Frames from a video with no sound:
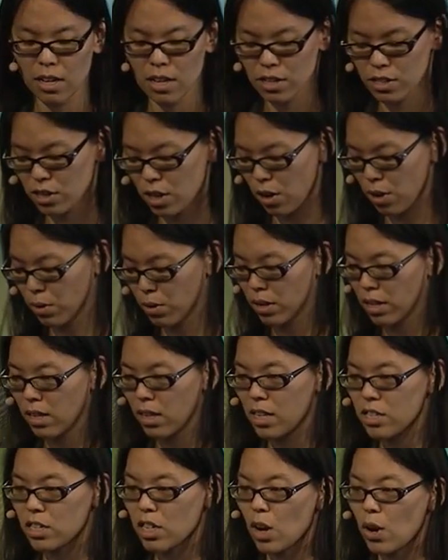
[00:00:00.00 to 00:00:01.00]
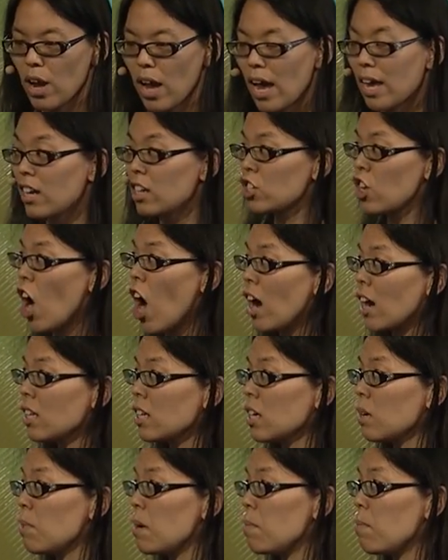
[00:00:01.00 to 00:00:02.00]
So let's go ahead and talk a
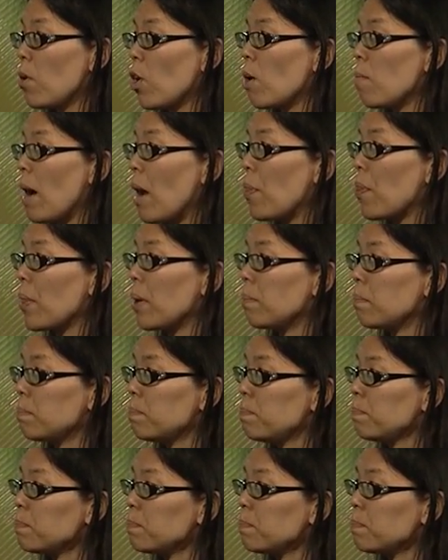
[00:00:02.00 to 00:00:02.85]
little bit more about them.